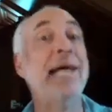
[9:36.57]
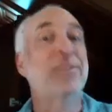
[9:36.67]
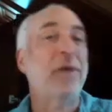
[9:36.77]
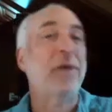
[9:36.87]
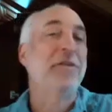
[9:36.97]

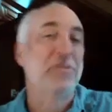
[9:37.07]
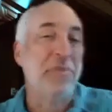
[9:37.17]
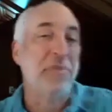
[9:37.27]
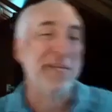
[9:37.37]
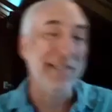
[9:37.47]

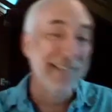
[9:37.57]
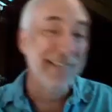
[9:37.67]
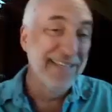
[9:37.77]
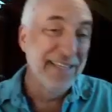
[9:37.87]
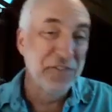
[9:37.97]
chi-square
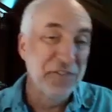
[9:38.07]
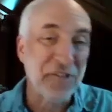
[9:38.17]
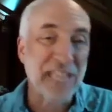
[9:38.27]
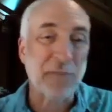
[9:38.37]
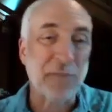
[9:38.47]
distributed.
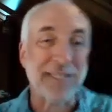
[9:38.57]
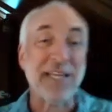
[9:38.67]
So the